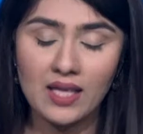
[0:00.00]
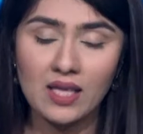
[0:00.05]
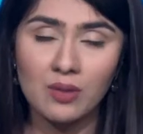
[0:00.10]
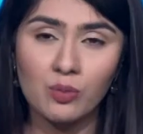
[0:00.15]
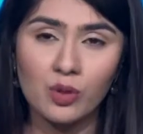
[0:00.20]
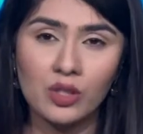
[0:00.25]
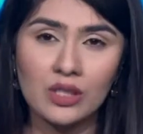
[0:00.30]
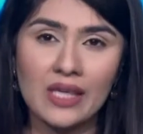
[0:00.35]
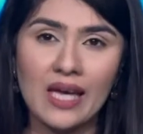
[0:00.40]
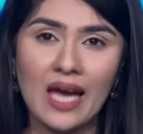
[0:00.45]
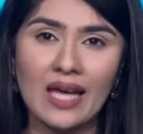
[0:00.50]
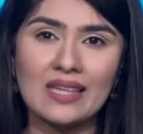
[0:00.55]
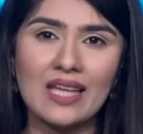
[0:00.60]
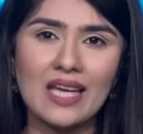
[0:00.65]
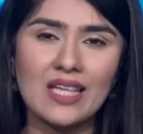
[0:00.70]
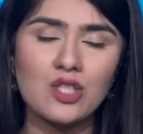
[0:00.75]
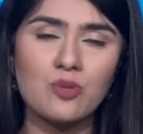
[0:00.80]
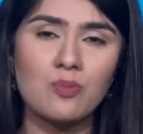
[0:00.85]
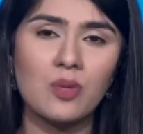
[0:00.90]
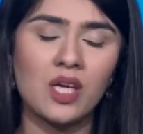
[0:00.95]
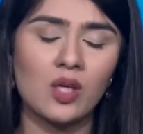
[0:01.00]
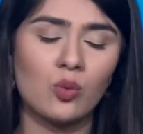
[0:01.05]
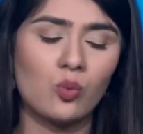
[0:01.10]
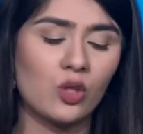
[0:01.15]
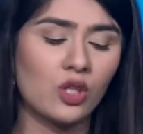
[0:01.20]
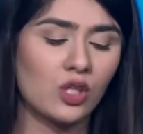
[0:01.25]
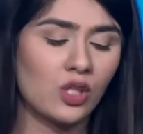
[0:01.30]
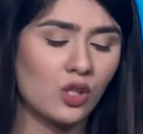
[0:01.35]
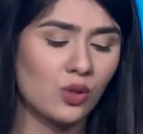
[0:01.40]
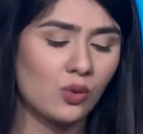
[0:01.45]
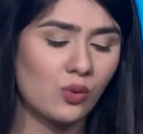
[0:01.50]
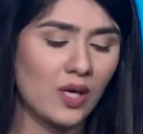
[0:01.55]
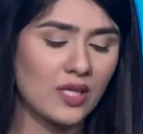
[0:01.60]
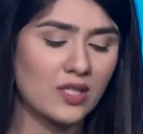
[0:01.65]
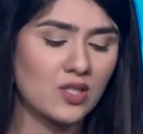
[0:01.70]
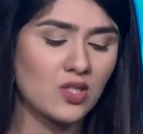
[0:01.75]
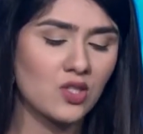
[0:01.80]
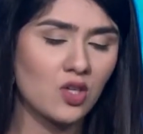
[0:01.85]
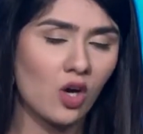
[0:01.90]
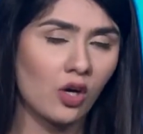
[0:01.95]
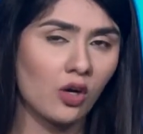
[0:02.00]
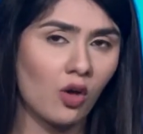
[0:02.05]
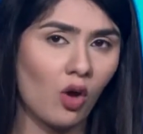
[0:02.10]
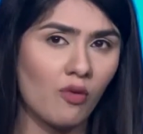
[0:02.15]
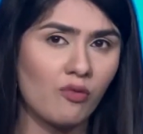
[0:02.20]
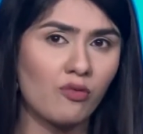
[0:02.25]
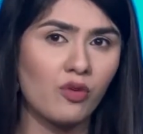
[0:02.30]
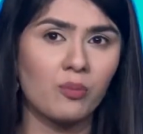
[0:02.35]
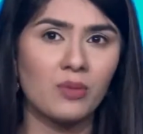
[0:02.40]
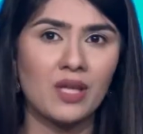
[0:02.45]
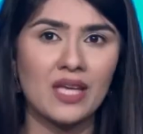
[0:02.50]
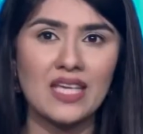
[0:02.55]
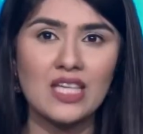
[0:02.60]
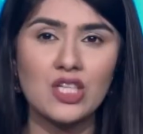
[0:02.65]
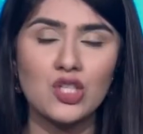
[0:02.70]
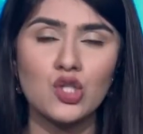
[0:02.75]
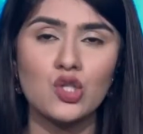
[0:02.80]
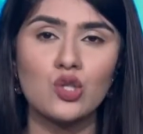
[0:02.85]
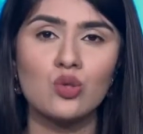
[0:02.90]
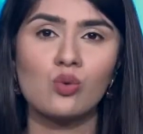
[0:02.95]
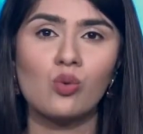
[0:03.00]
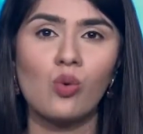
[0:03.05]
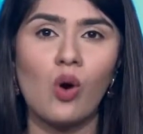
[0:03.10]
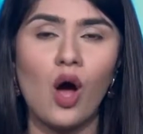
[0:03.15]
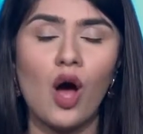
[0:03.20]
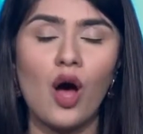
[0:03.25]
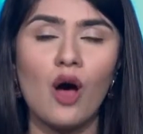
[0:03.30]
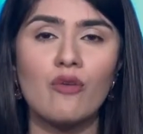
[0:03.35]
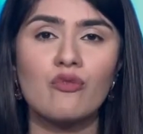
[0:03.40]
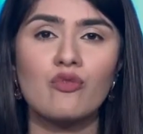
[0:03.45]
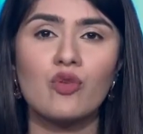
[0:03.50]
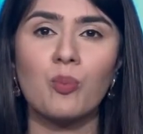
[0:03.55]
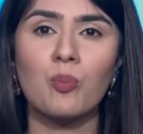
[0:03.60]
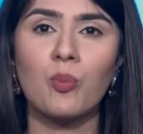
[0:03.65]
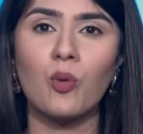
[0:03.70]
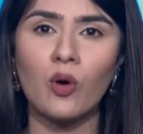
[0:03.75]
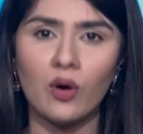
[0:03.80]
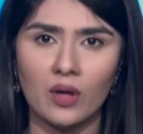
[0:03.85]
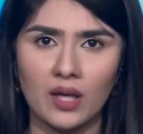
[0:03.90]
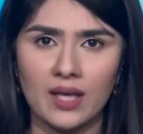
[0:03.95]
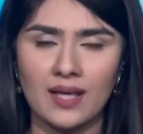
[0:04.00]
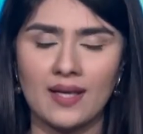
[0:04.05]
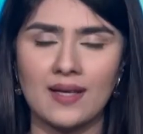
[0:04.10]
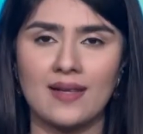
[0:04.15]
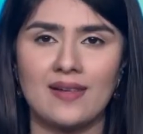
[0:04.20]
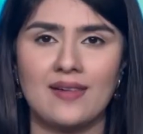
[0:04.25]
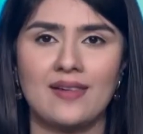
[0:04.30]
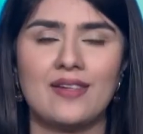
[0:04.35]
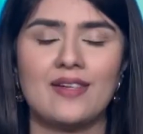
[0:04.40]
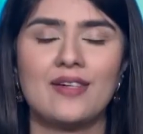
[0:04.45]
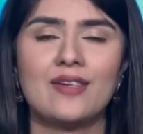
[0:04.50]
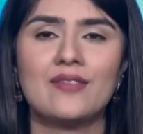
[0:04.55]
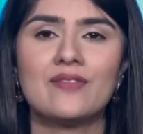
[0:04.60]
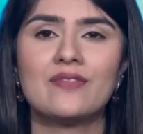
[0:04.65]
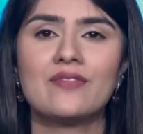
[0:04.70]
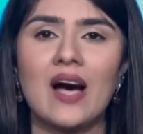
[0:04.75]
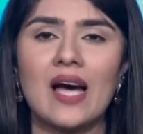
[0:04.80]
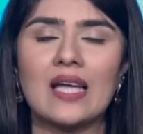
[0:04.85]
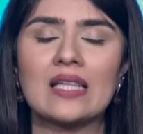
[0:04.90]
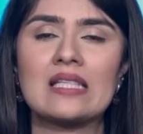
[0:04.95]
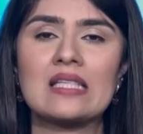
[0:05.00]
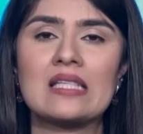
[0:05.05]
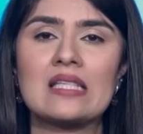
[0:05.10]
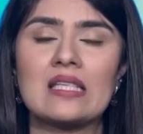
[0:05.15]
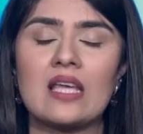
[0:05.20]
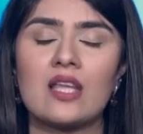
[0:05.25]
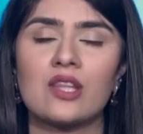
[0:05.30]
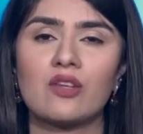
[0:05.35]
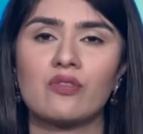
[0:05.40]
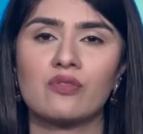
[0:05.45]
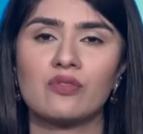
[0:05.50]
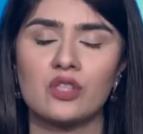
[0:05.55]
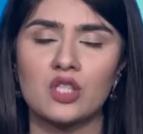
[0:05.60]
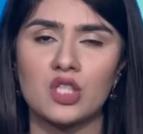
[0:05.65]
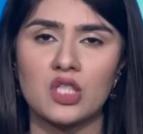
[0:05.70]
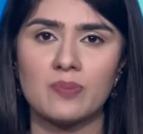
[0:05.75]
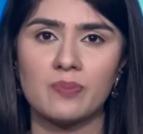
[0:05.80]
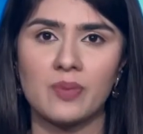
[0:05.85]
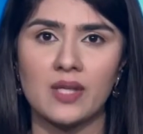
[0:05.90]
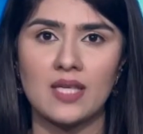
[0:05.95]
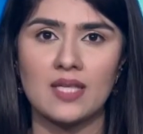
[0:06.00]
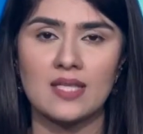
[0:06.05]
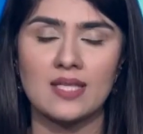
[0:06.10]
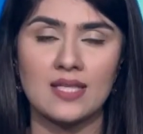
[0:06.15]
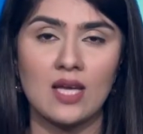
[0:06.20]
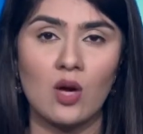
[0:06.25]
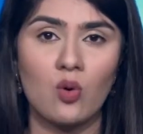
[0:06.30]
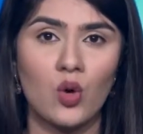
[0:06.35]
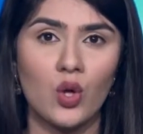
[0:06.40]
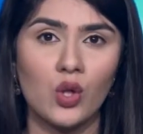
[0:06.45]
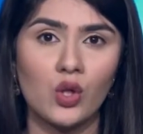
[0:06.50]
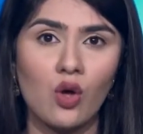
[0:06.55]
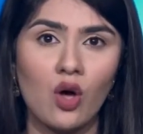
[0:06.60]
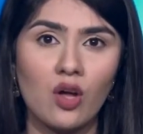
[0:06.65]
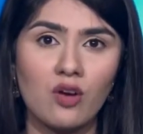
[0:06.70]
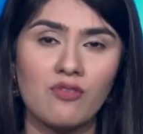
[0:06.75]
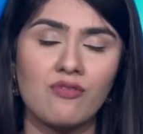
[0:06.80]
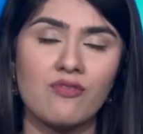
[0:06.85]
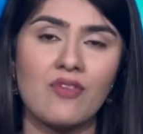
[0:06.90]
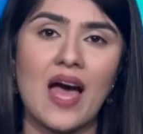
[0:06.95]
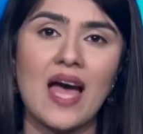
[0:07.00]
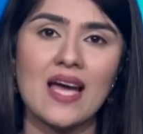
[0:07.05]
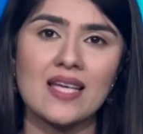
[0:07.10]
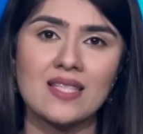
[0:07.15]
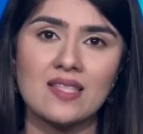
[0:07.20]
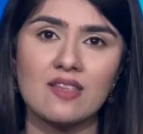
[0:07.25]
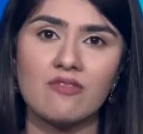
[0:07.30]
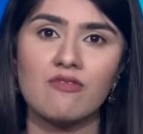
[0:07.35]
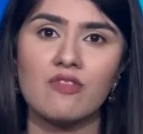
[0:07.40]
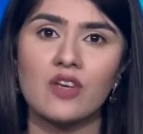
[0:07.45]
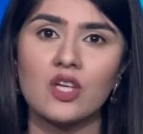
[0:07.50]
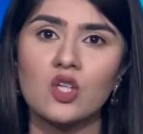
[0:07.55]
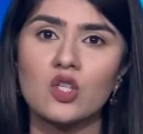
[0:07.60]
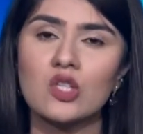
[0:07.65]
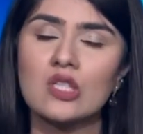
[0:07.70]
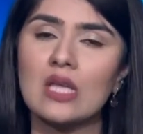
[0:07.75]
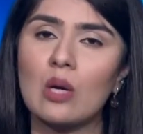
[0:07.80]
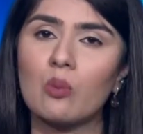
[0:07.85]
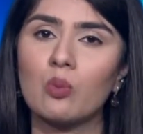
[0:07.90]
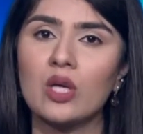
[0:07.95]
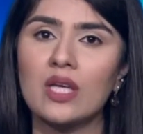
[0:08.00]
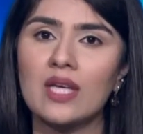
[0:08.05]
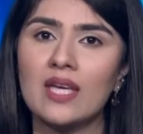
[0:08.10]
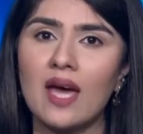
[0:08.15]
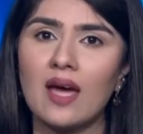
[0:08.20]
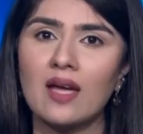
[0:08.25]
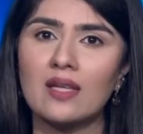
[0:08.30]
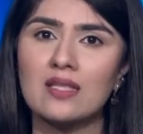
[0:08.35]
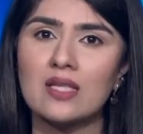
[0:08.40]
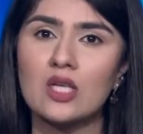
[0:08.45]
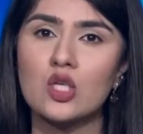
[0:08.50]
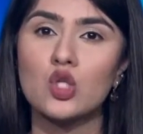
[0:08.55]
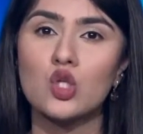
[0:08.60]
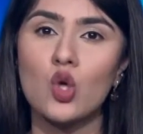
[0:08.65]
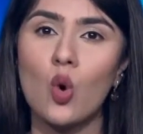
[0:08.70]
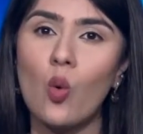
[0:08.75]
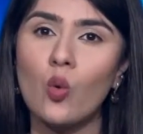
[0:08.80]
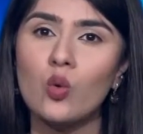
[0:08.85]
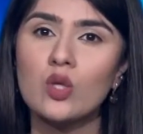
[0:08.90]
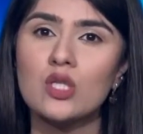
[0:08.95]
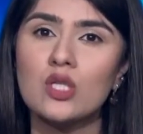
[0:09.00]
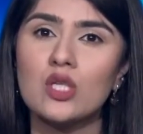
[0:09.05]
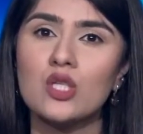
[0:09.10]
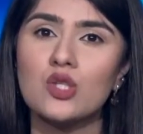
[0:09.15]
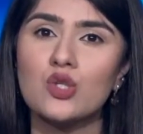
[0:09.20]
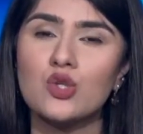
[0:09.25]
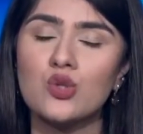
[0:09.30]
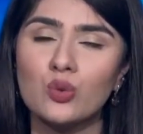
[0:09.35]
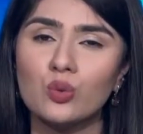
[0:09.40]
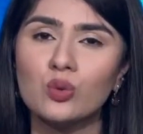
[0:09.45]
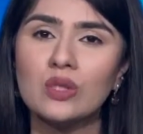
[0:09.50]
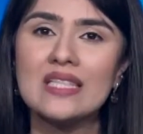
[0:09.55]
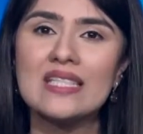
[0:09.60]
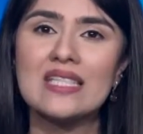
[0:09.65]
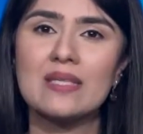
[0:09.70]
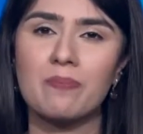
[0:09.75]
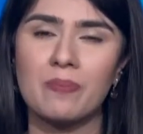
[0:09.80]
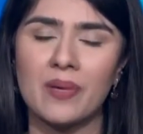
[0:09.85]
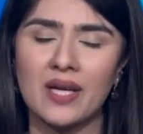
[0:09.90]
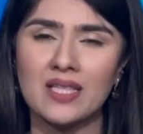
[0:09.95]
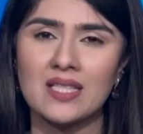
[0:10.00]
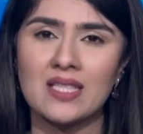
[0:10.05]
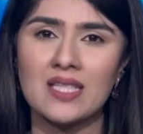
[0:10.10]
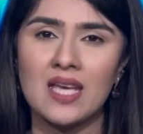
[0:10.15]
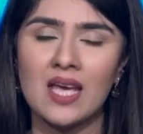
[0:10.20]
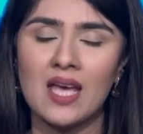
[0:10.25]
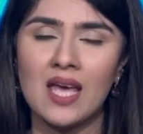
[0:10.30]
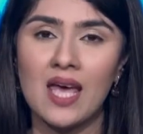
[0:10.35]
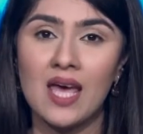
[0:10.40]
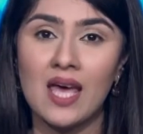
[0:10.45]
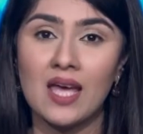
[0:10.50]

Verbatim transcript: Kimberley, I'd like to begin with you and start off from the issue of reporting violence in the first place. Now, a lot of facts and figures that we get don't truly depict